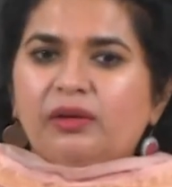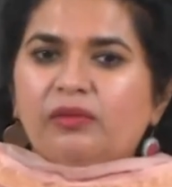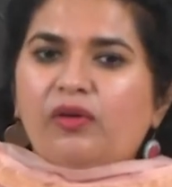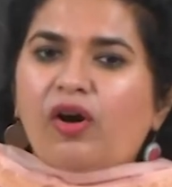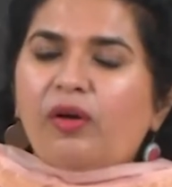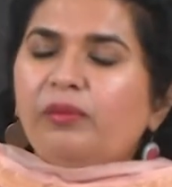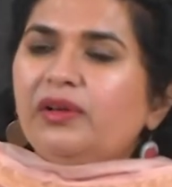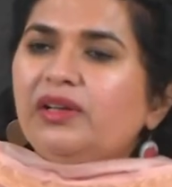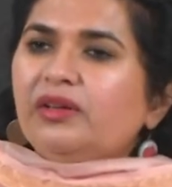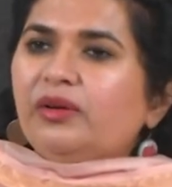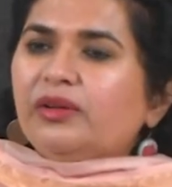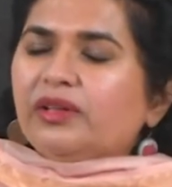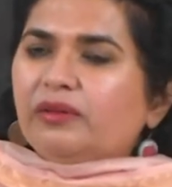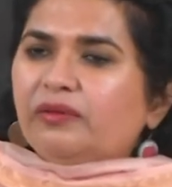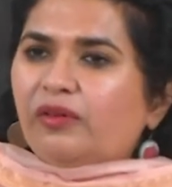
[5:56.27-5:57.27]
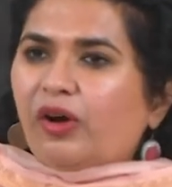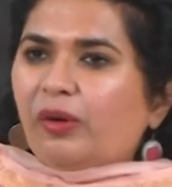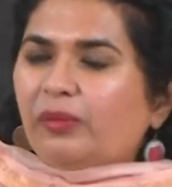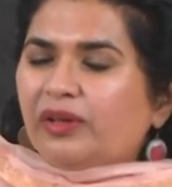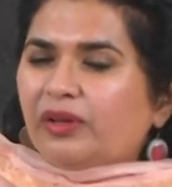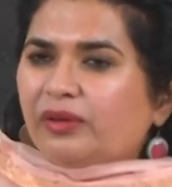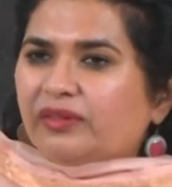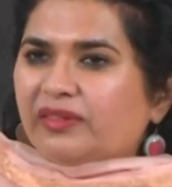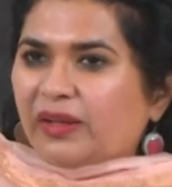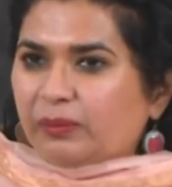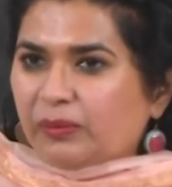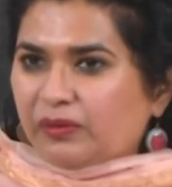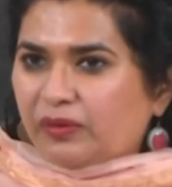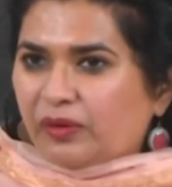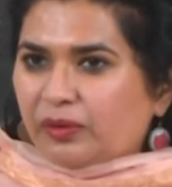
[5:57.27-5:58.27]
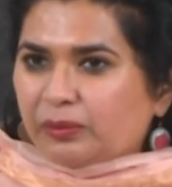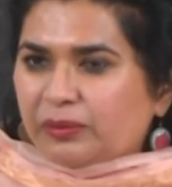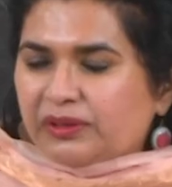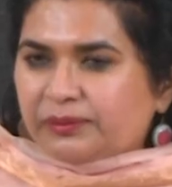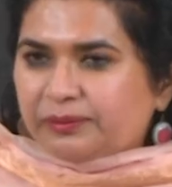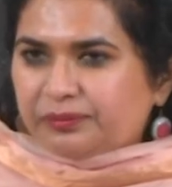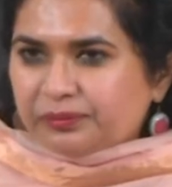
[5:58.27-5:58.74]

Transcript: Formal or informal or semi-formal?